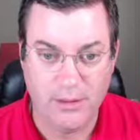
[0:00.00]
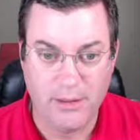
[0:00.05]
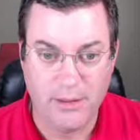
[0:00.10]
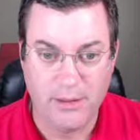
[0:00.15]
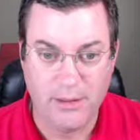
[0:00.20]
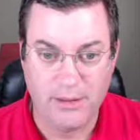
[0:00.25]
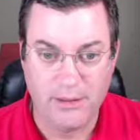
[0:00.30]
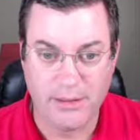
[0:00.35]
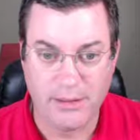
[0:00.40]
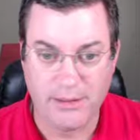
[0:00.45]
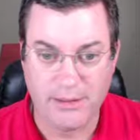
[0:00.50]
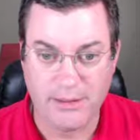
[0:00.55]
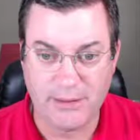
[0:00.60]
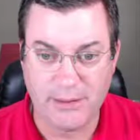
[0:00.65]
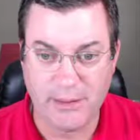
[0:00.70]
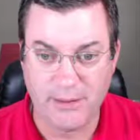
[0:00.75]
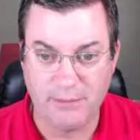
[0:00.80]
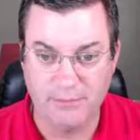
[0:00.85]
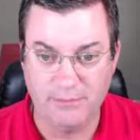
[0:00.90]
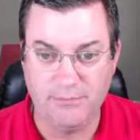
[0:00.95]
da da da,
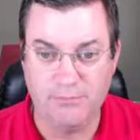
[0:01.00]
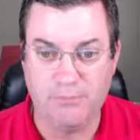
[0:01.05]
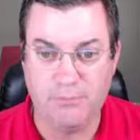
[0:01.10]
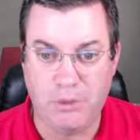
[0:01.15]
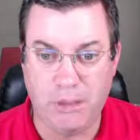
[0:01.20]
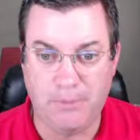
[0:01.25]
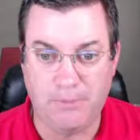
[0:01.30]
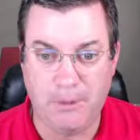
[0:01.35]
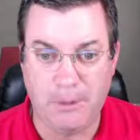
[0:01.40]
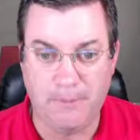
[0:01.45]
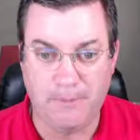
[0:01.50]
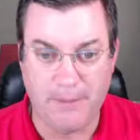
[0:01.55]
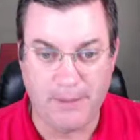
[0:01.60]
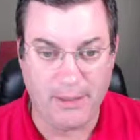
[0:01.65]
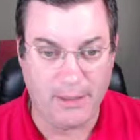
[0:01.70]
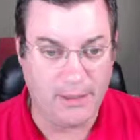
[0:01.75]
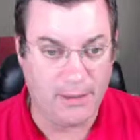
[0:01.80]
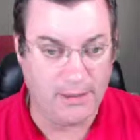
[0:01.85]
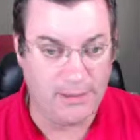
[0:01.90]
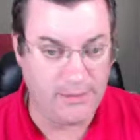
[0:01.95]
ba ba
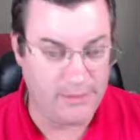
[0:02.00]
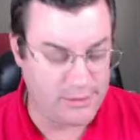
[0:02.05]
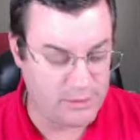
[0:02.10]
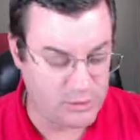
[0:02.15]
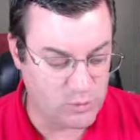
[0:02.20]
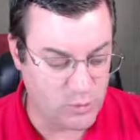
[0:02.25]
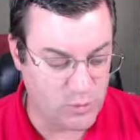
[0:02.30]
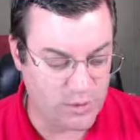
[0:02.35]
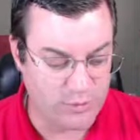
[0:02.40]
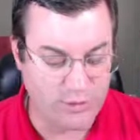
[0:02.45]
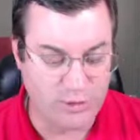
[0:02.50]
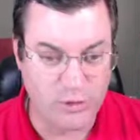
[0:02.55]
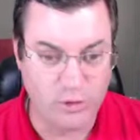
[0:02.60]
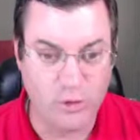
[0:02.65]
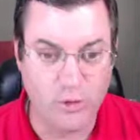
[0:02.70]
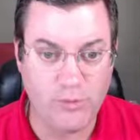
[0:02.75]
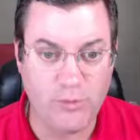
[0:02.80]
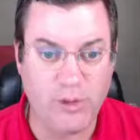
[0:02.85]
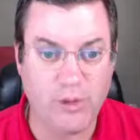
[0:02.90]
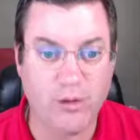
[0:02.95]
ba, is what the tuba
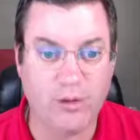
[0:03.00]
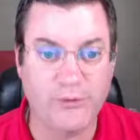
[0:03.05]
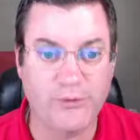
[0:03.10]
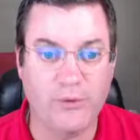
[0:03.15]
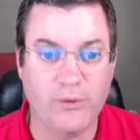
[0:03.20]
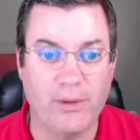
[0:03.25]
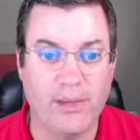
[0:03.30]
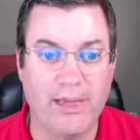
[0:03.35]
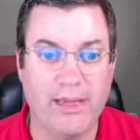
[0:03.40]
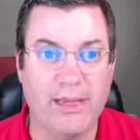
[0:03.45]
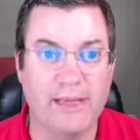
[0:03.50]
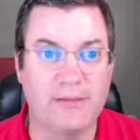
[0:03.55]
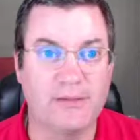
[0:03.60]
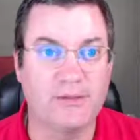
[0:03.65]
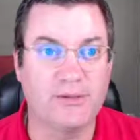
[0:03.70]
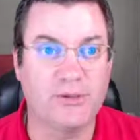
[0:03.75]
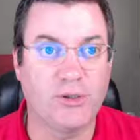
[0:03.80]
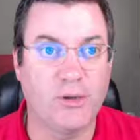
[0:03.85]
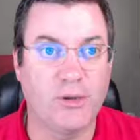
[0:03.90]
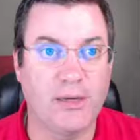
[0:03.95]
also has.
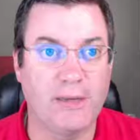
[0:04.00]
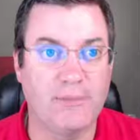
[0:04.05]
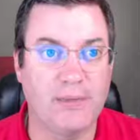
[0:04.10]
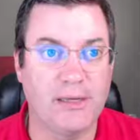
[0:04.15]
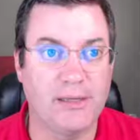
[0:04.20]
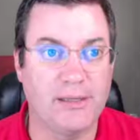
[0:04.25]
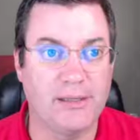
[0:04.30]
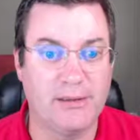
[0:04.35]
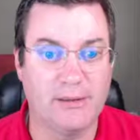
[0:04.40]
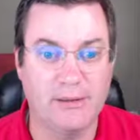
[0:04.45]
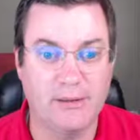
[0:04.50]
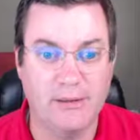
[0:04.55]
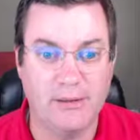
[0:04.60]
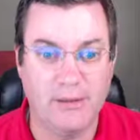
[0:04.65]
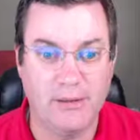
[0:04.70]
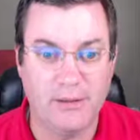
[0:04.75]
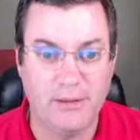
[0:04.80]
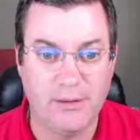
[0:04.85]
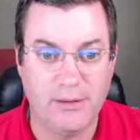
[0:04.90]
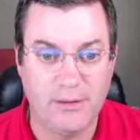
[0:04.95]
So I'm going to
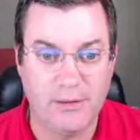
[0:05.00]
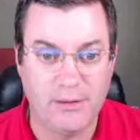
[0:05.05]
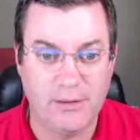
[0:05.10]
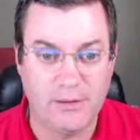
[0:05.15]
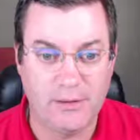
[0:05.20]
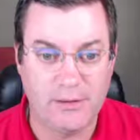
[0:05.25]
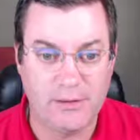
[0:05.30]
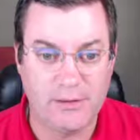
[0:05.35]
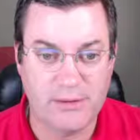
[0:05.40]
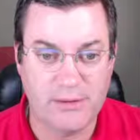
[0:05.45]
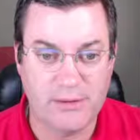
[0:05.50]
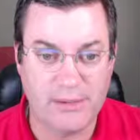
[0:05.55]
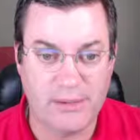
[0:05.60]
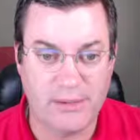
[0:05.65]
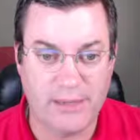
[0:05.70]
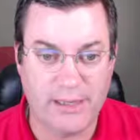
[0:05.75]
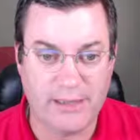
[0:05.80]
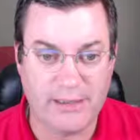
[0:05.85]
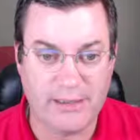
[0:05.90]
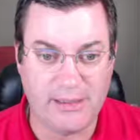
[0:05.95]

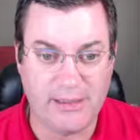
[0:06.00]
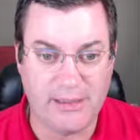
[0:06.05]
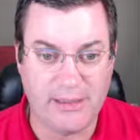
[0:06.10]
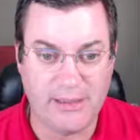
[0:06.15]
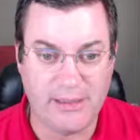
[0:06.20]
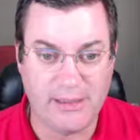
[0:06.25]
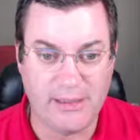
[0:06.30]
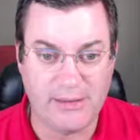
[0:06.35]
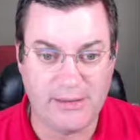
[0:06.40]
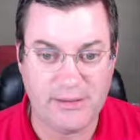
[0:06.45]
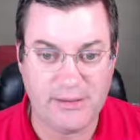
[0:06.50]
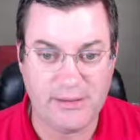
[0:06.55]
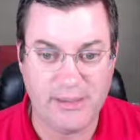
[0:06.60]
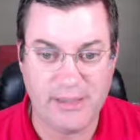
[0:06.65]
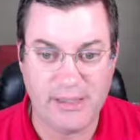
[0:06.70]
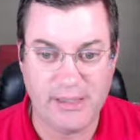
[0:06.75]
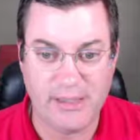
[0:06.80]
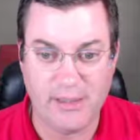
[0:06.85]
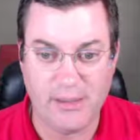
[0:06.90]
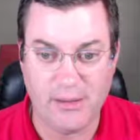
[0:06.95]
select this
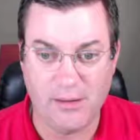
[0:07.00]
here.